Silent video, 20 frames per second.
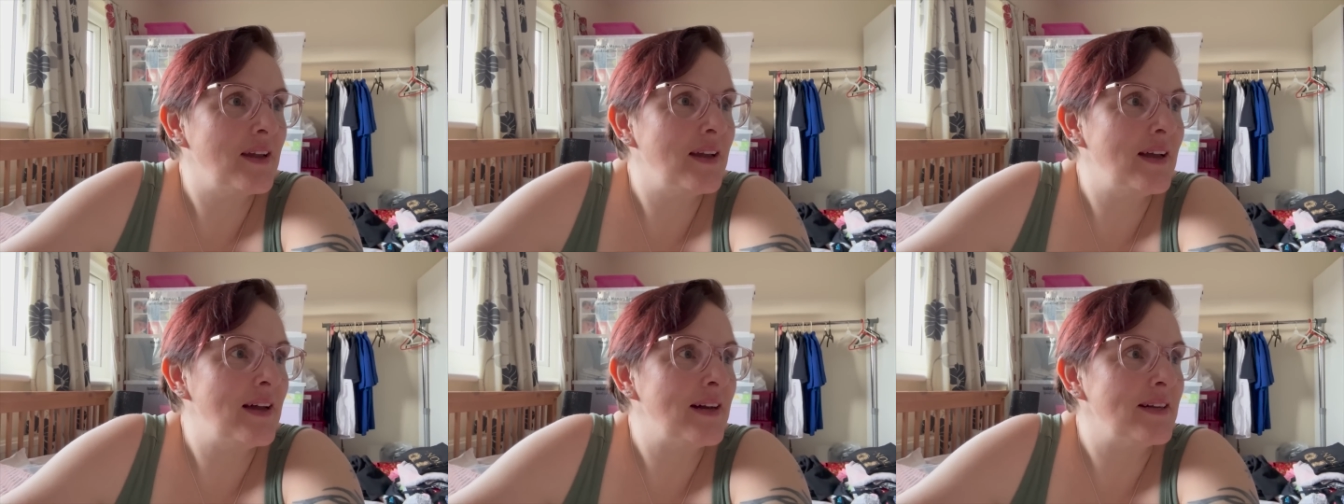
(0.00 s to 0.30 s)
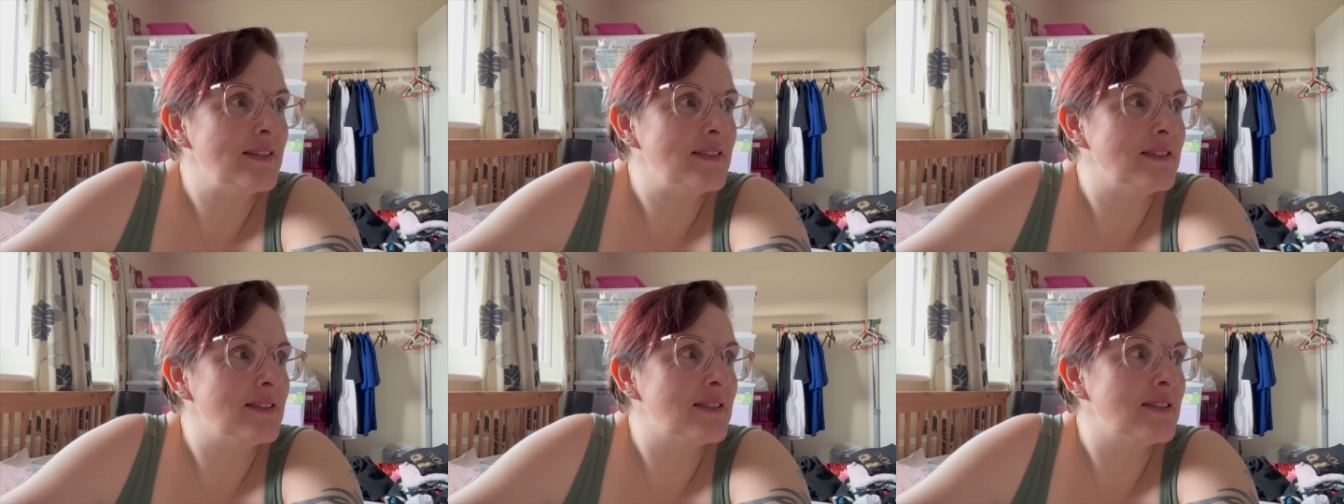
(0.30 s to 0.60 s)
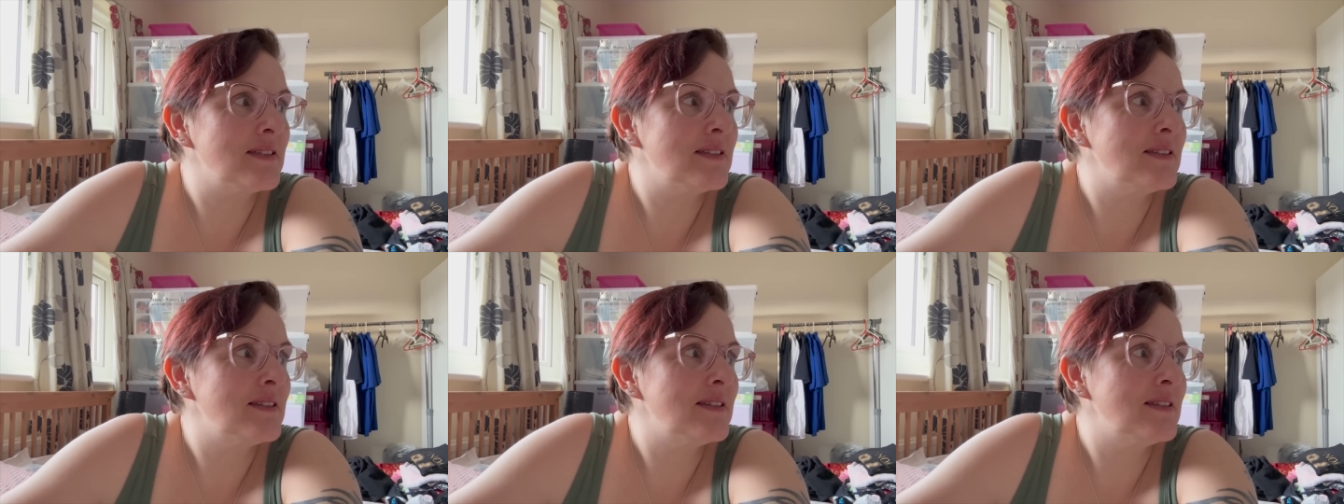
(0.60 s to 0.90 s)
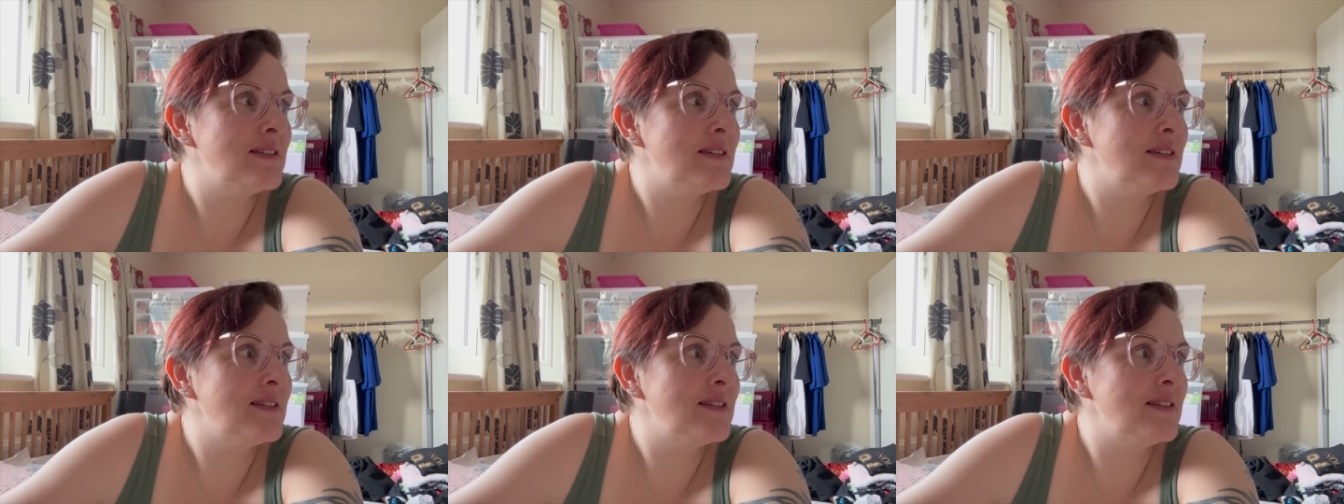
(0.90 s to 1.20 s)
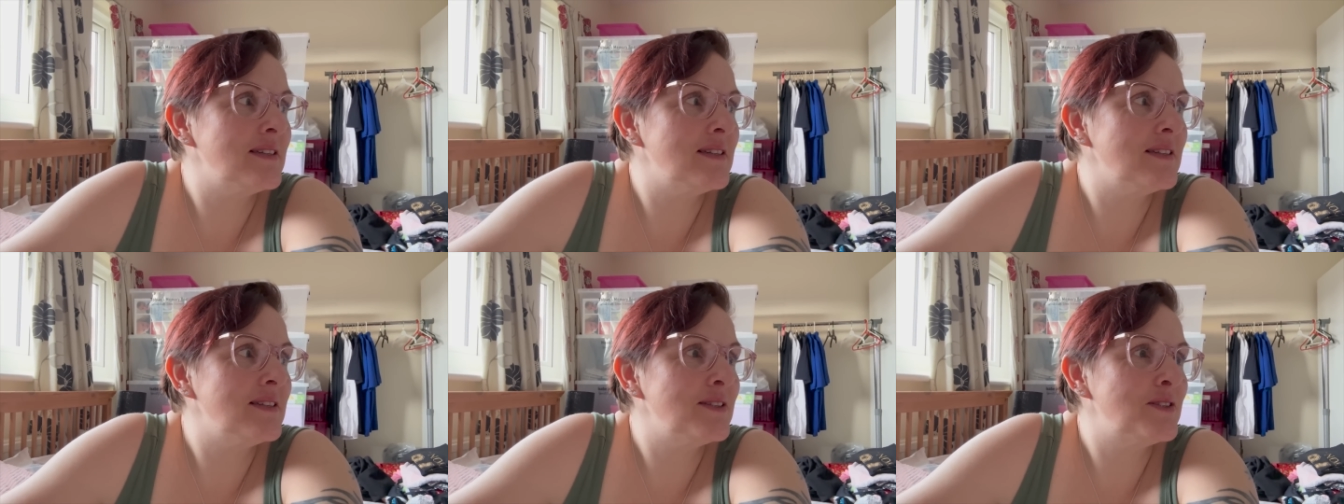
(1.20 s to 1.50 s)
And
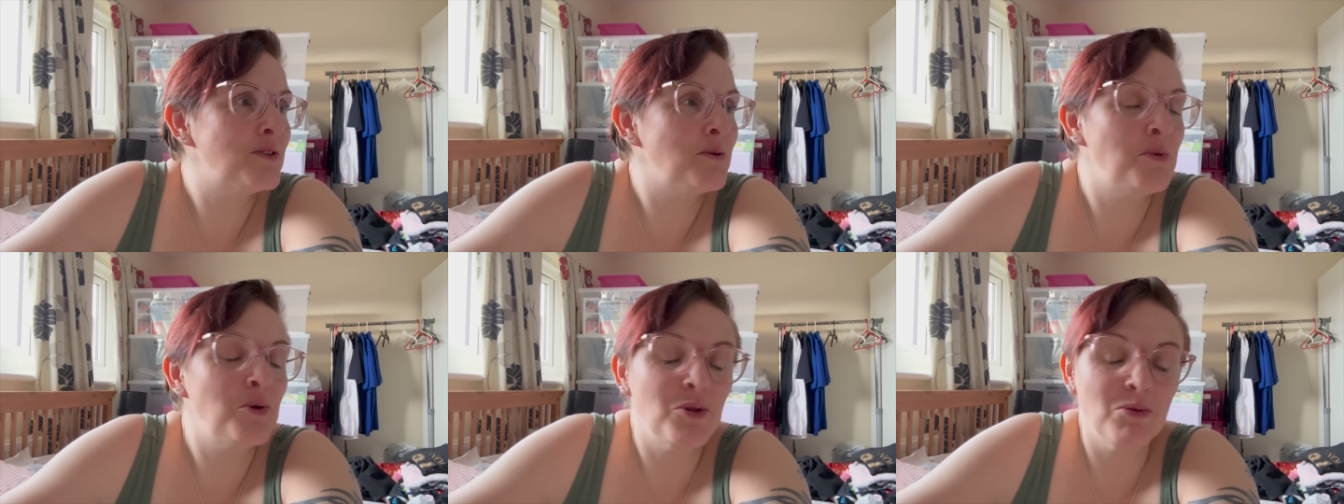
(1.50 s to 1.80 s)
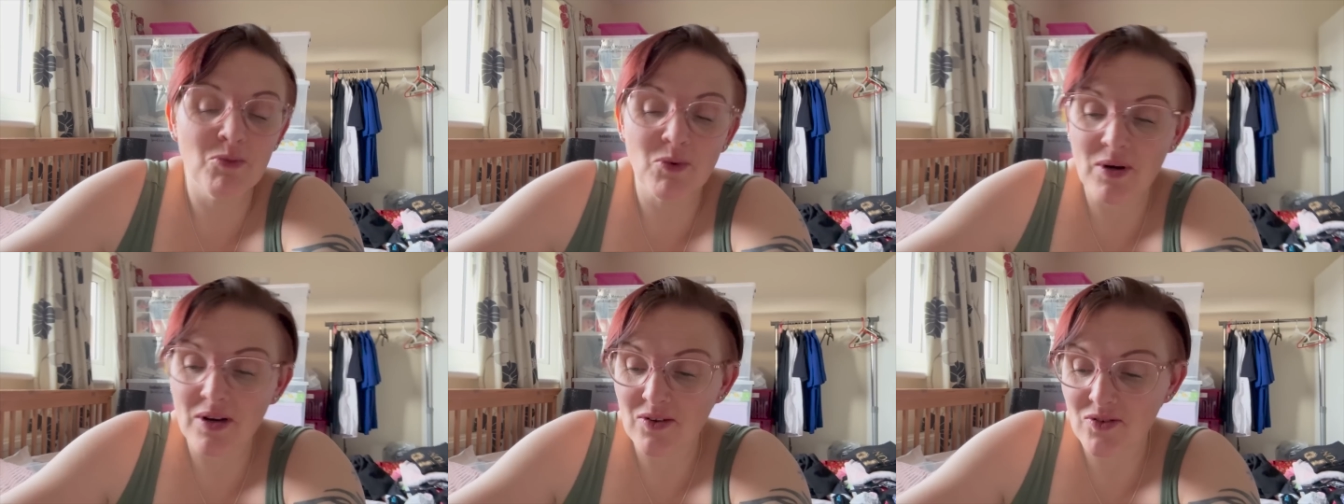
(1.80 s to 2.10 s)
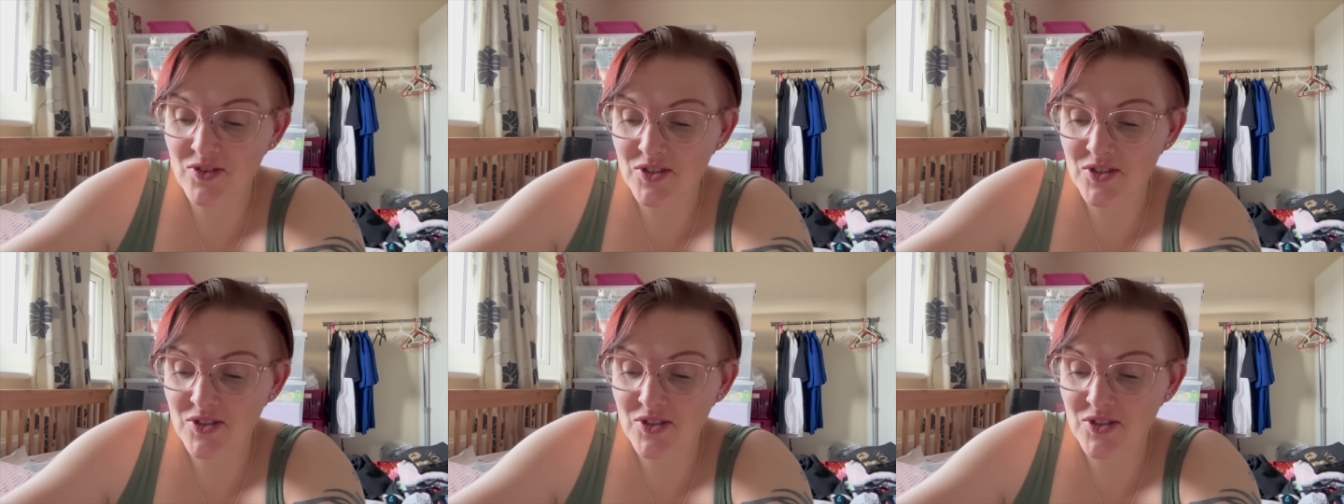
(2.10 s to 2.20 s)
so I put them all out on